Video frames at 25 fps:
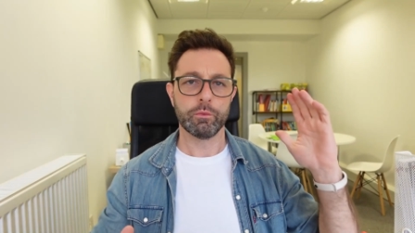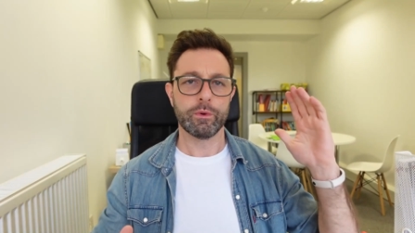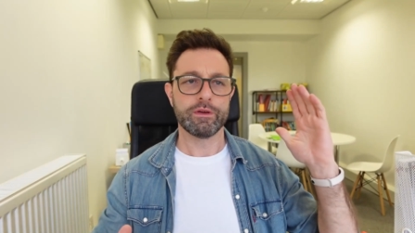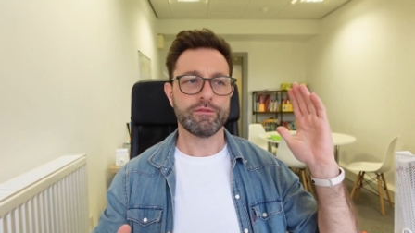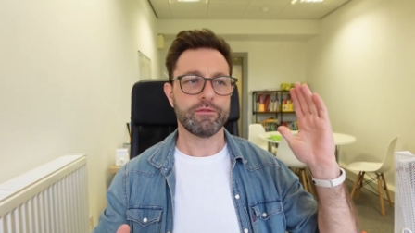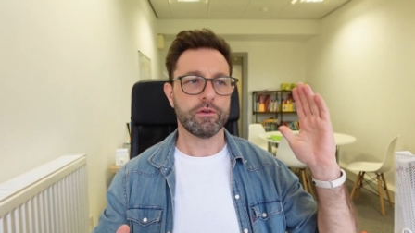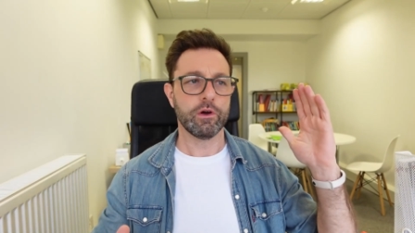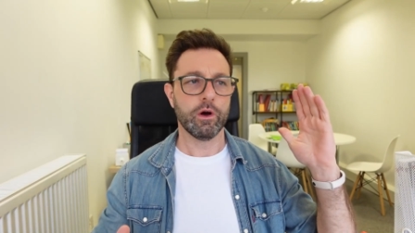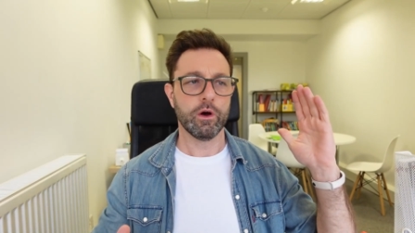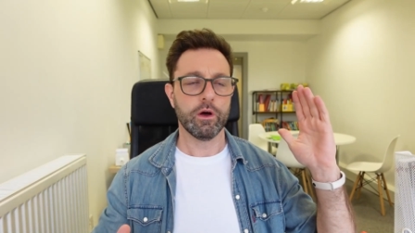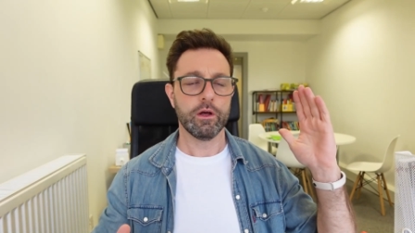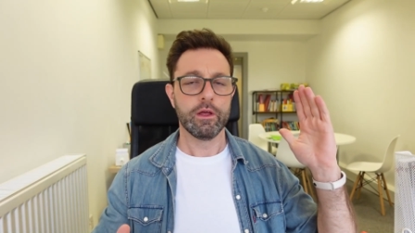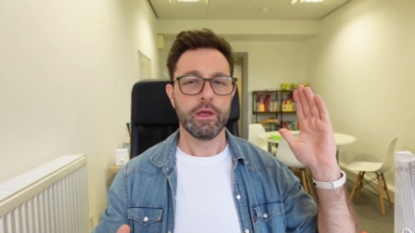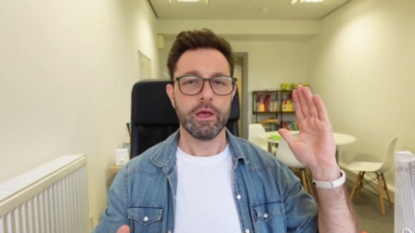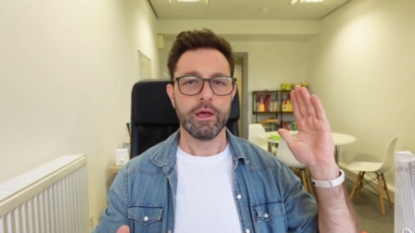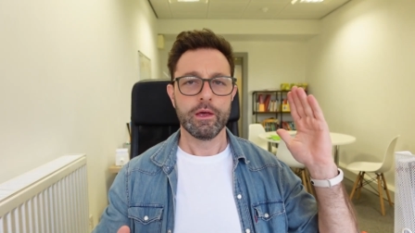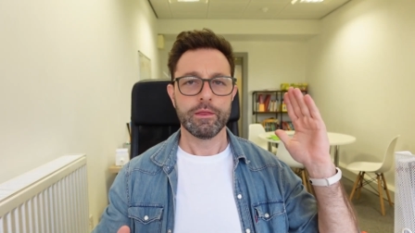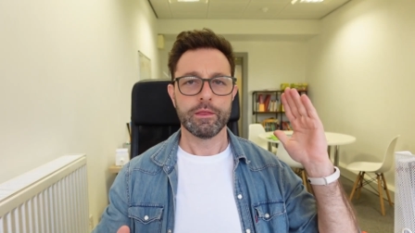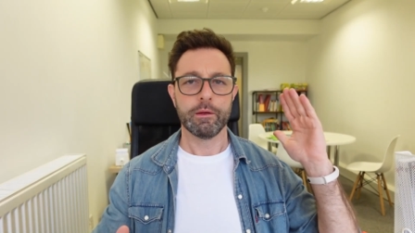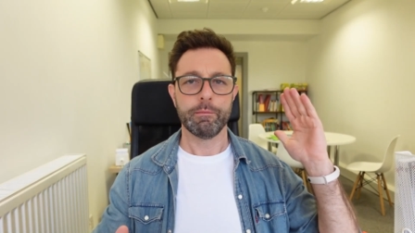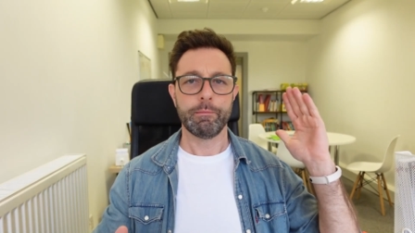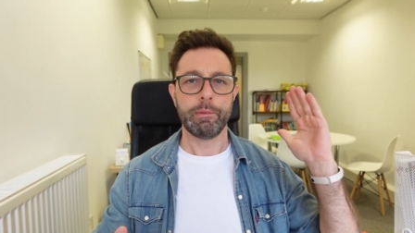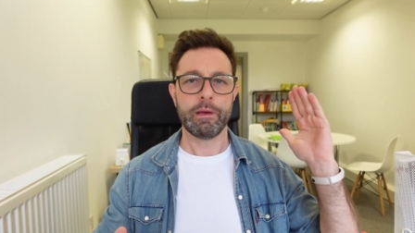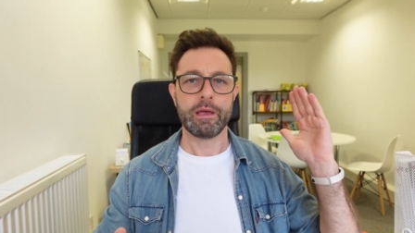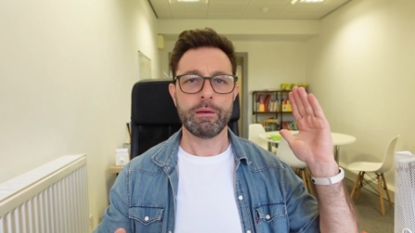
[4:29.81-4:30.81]
We've got
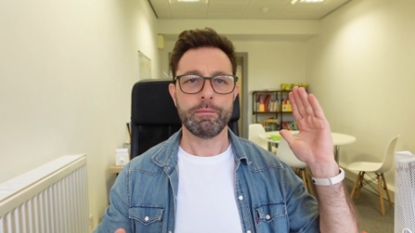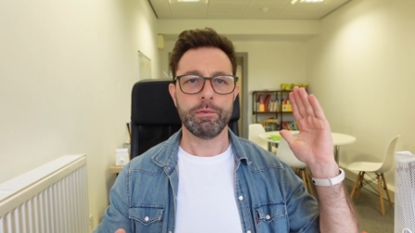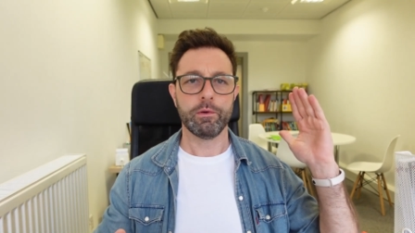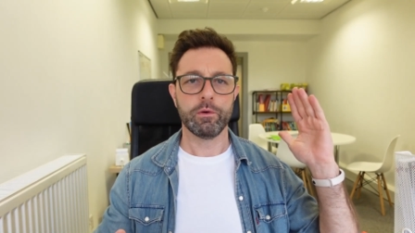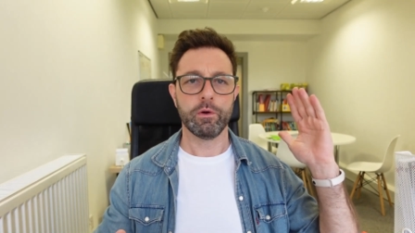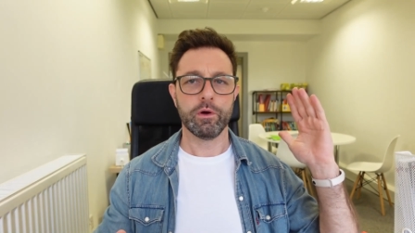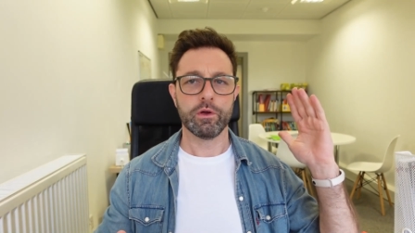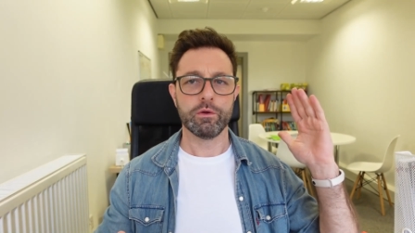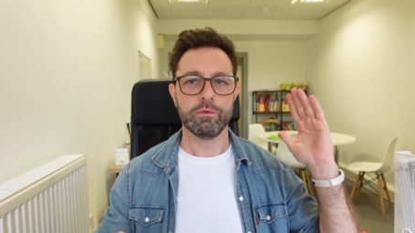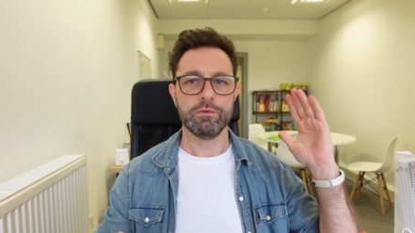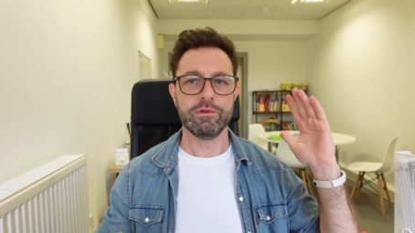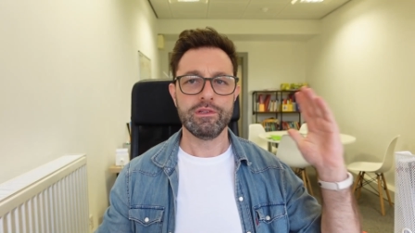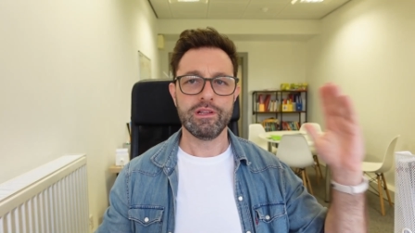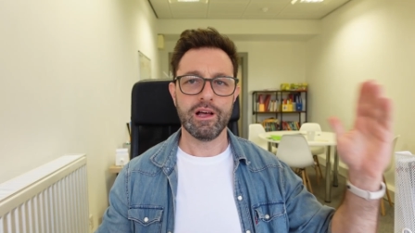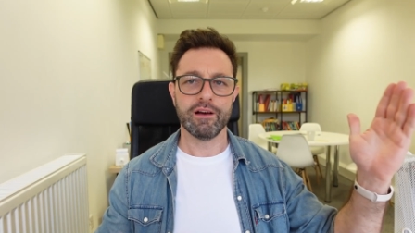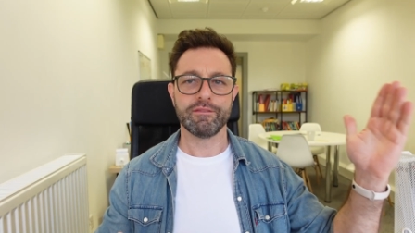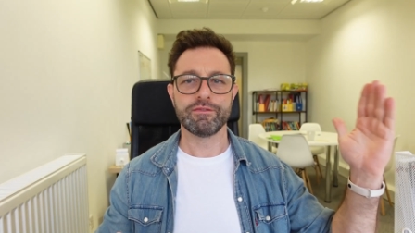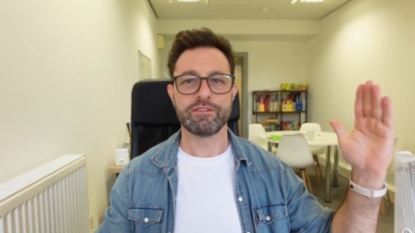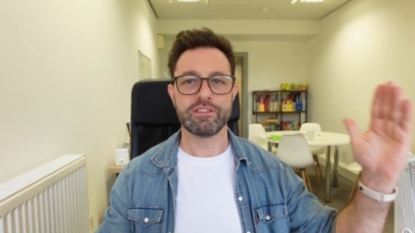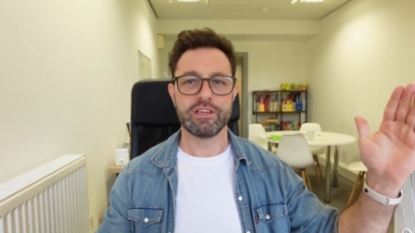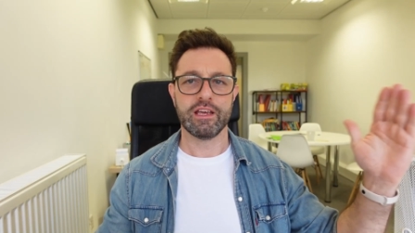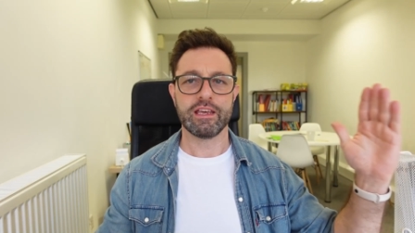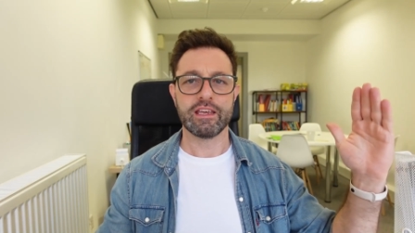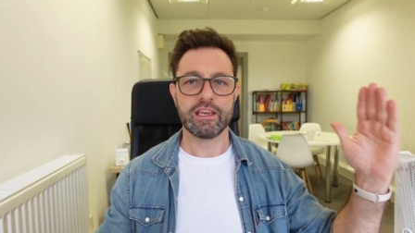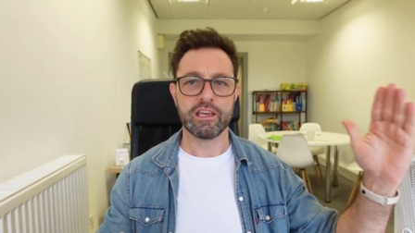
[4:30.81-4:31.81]
the people who love
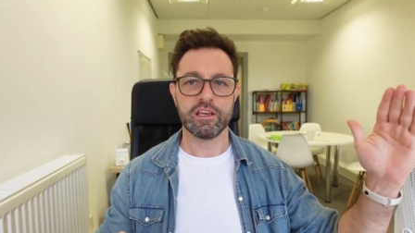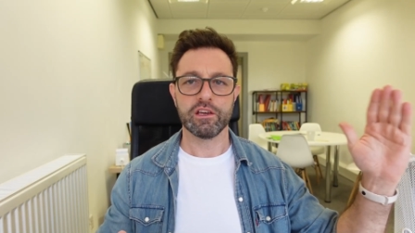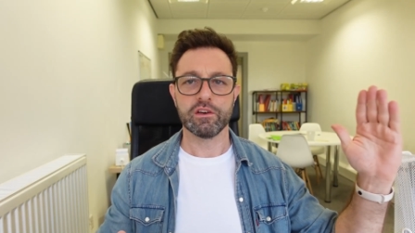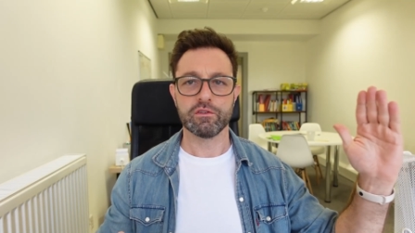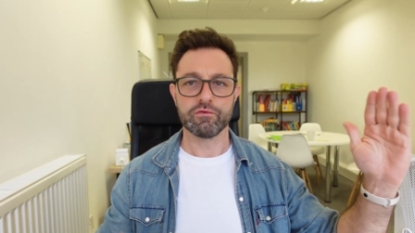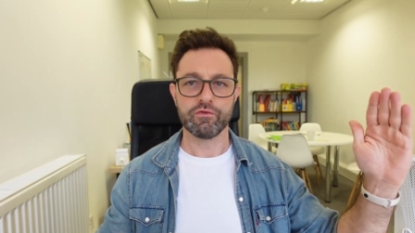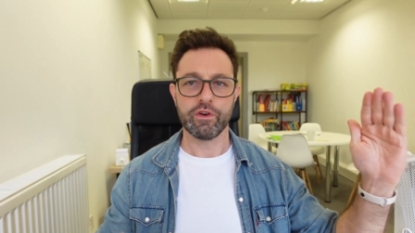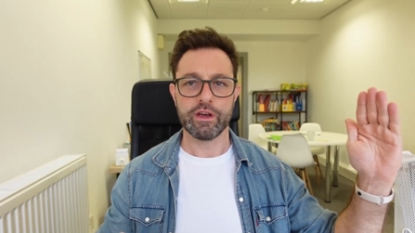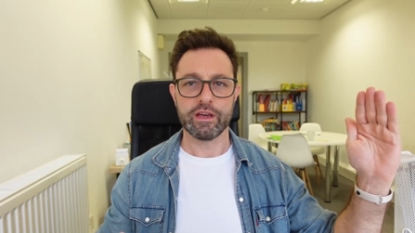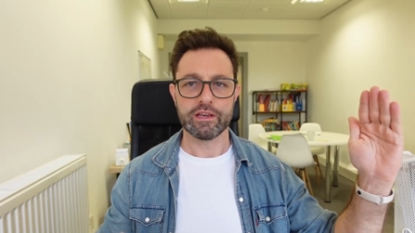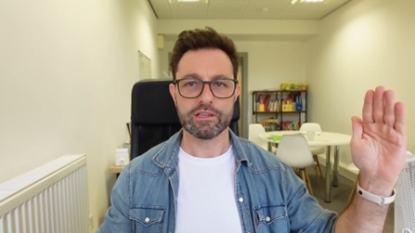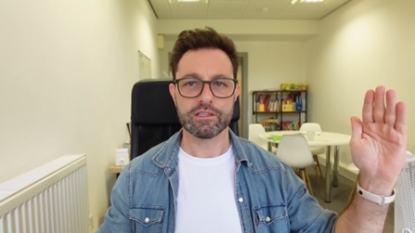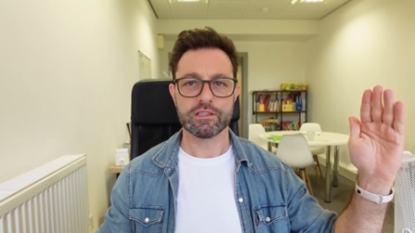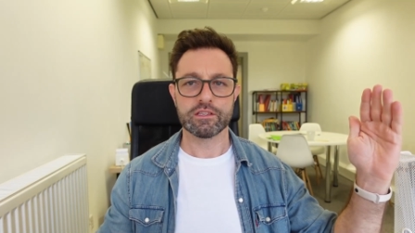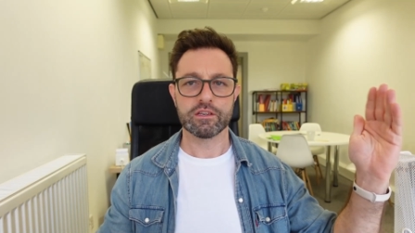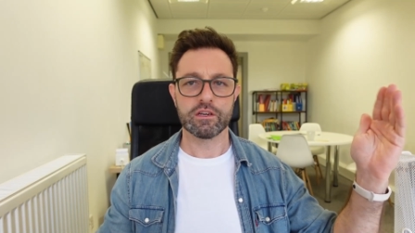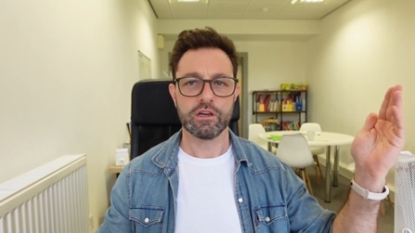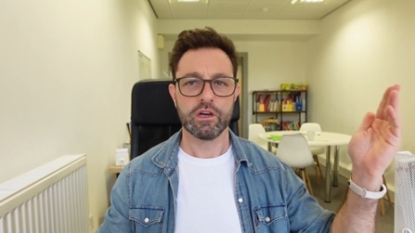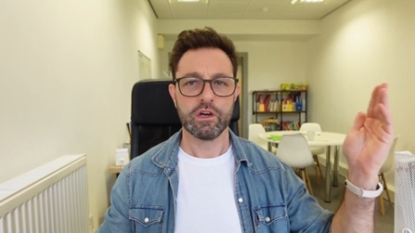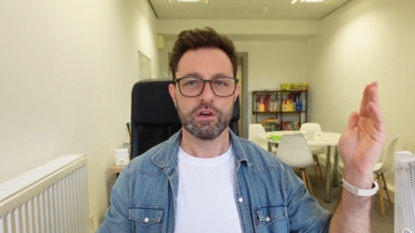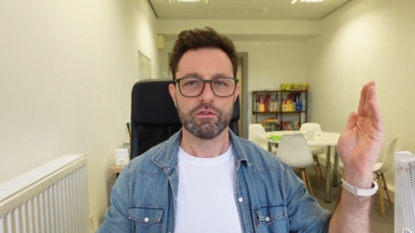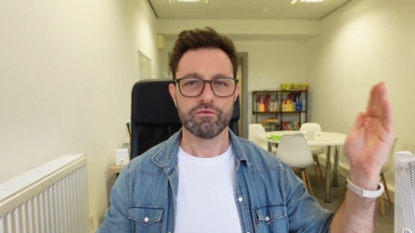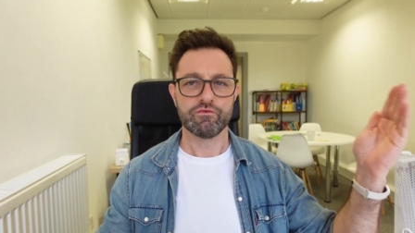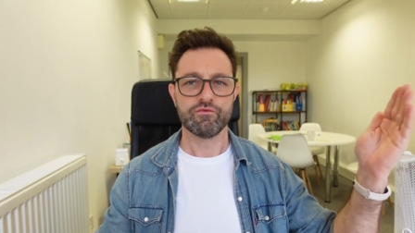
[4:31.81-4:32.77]
taking a risk